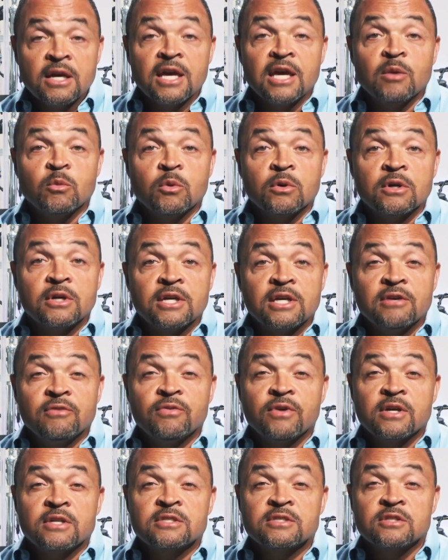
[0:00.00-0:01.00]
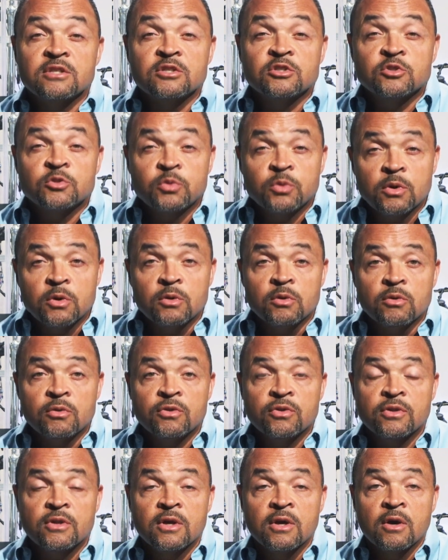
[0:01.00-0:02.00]
It will give us the
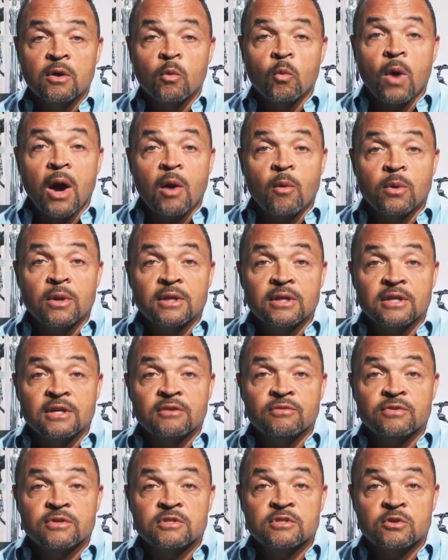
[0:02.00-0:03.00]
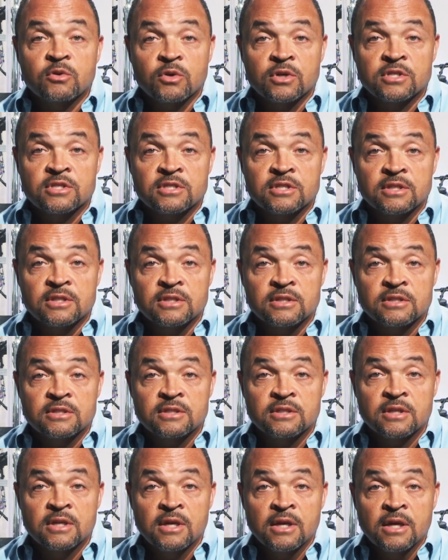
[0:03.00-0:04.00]
truth while we live as
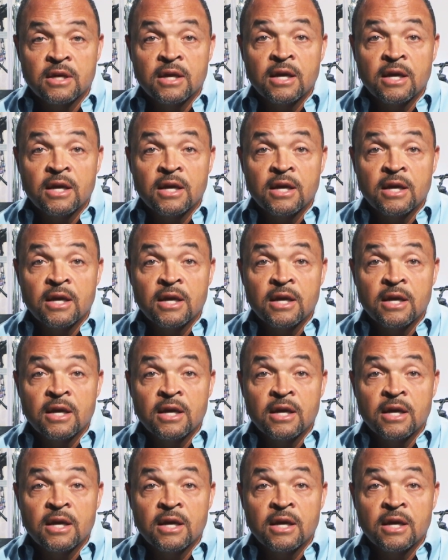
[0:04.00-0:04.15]
Christians.